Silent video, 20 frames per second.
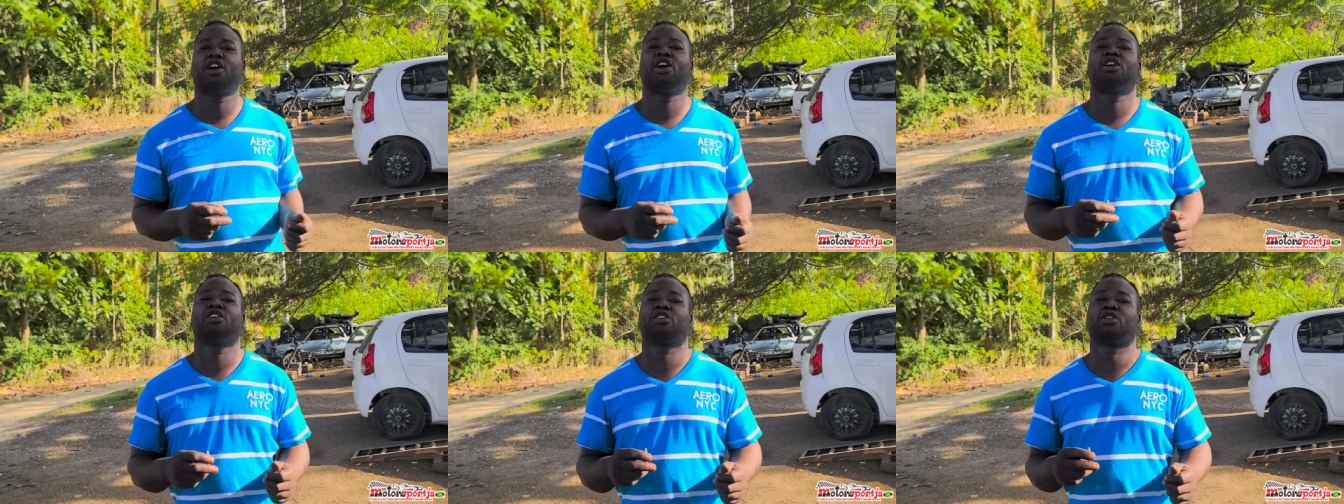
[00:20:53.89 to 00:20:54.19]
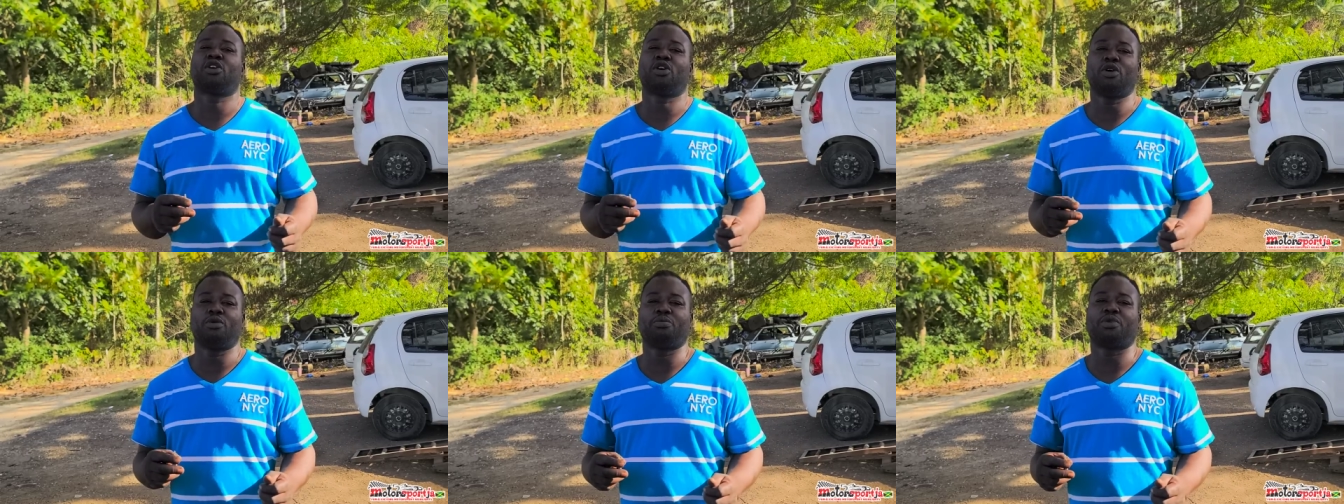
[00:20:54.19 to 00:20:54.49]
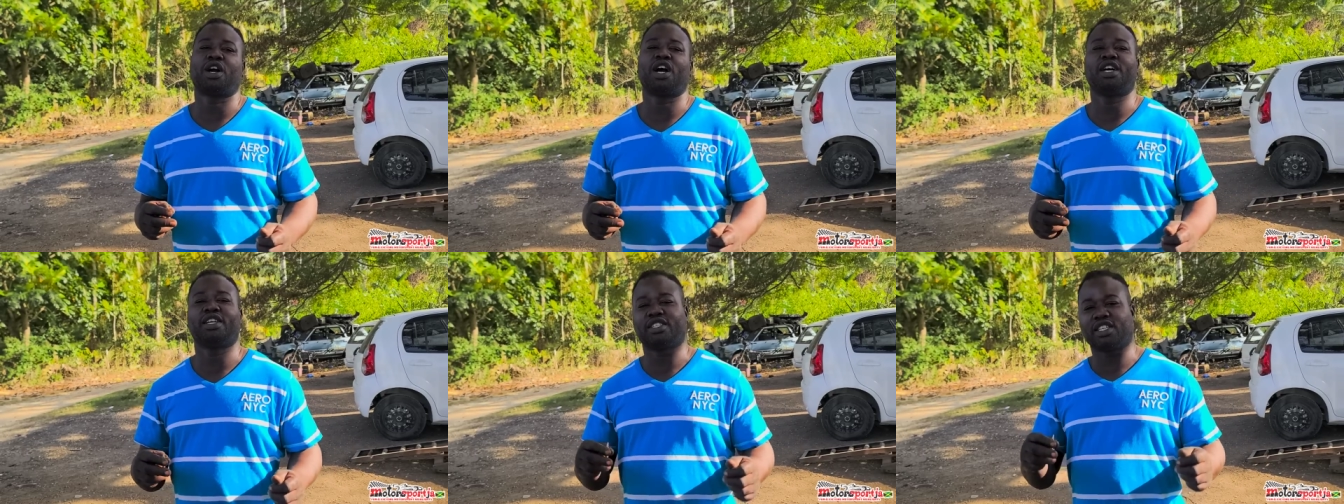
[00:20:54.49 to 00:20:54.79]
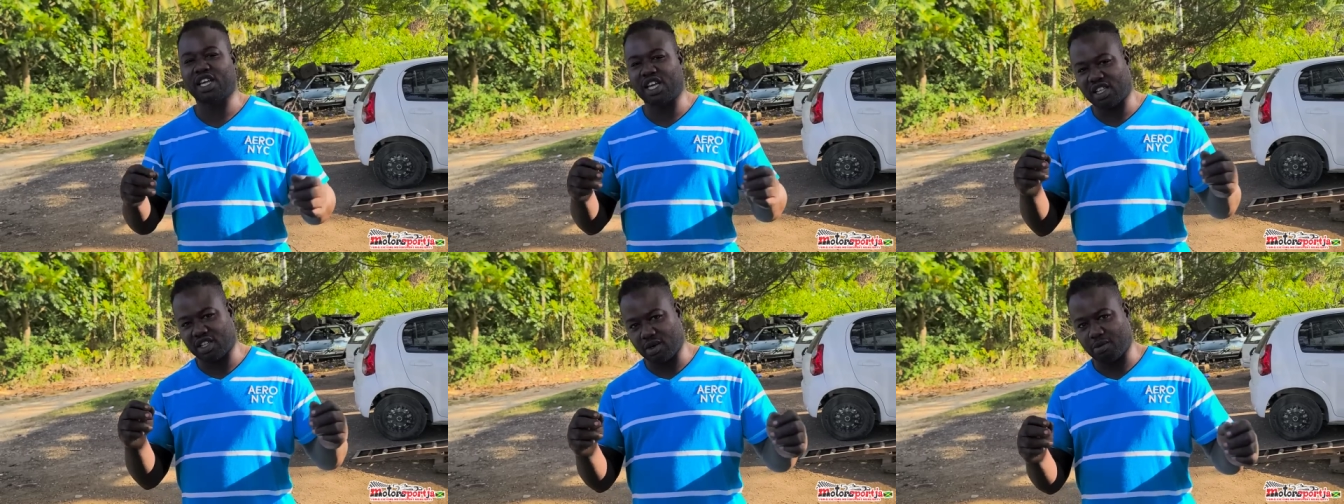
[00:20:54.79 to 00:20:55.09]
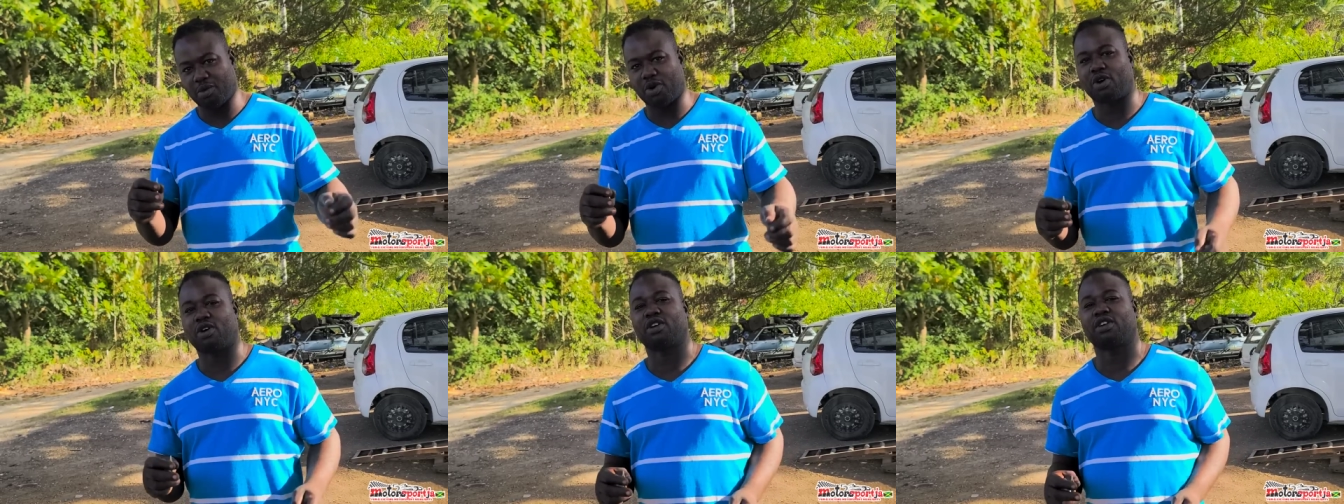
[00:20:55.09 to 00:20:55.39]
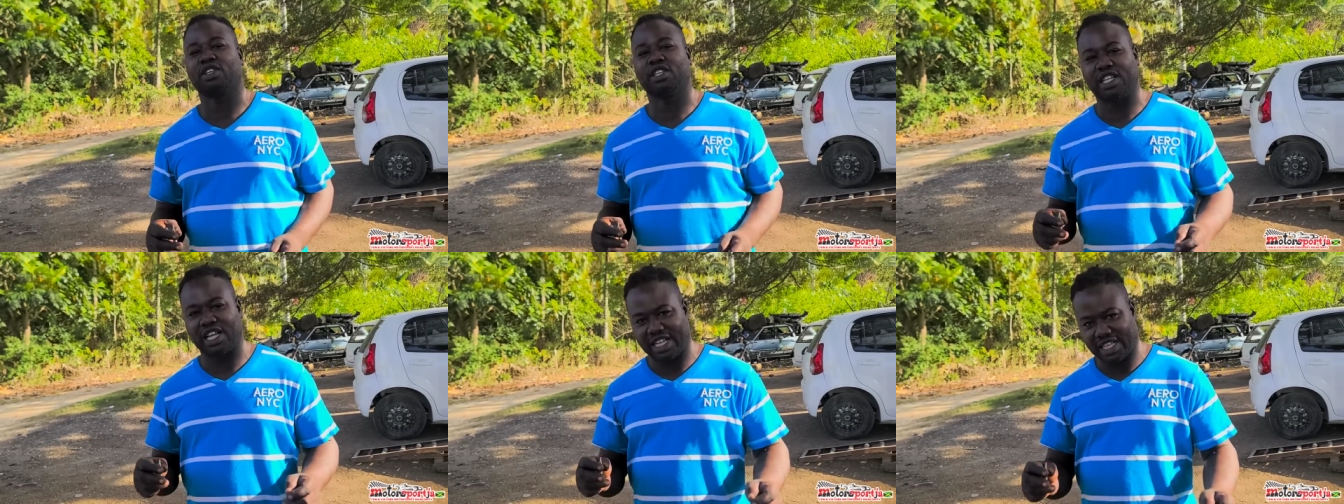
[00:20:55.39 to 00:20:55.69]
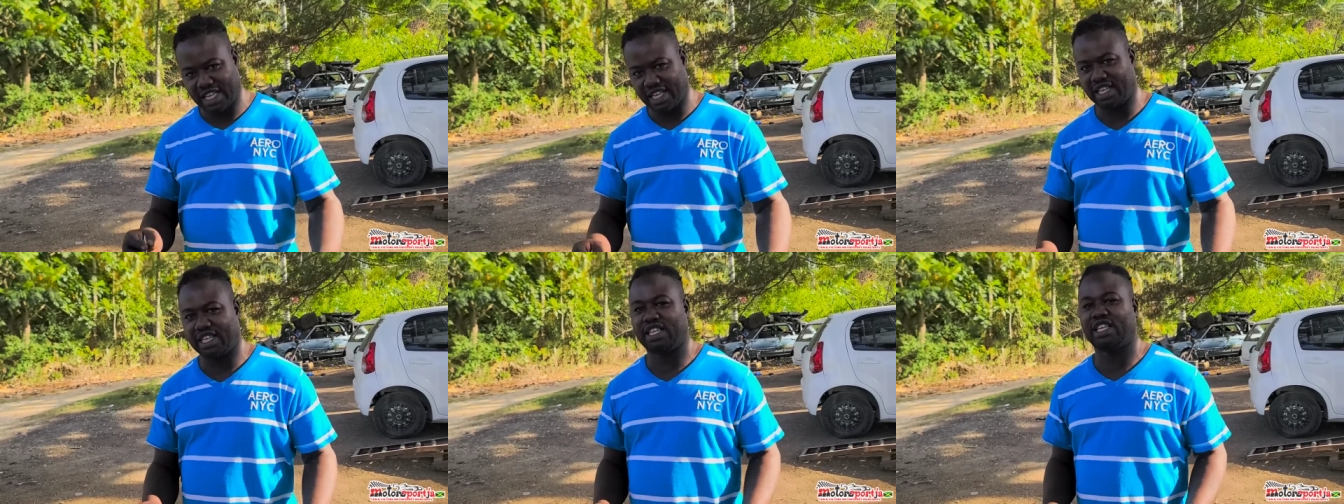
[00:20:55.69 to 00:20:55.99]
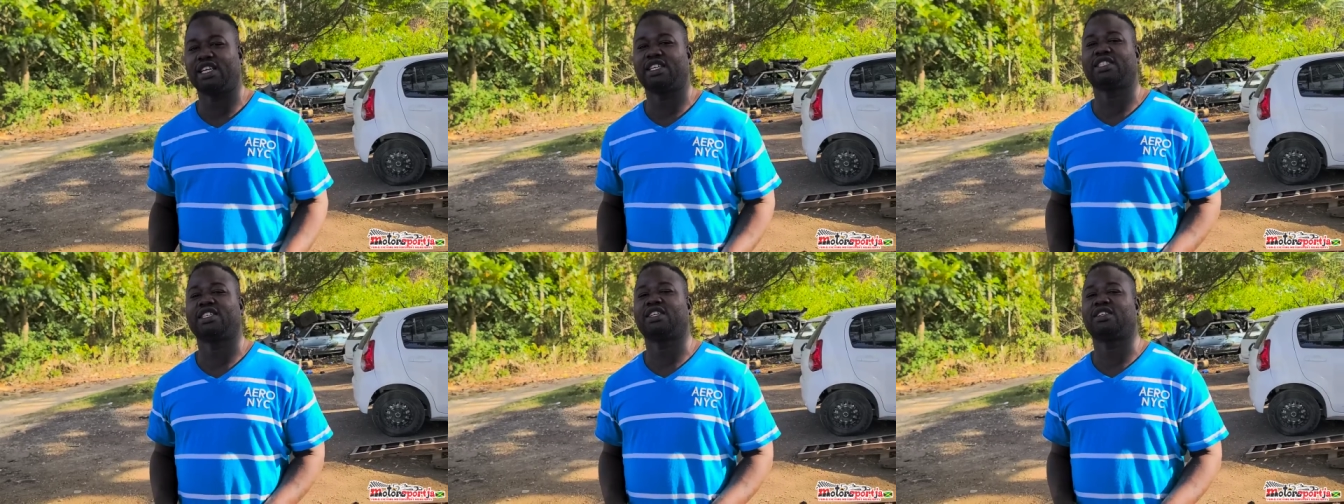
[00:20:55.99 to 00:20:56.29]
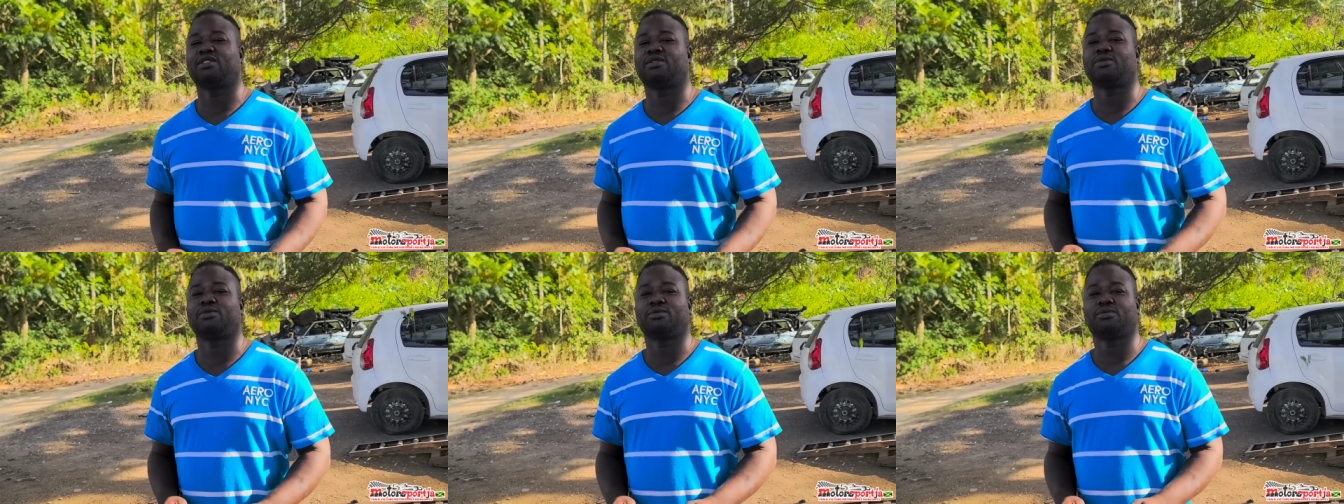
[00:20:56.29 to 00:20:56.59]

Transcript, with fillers: going to come because it's Ghetto Bug in their ears, you know.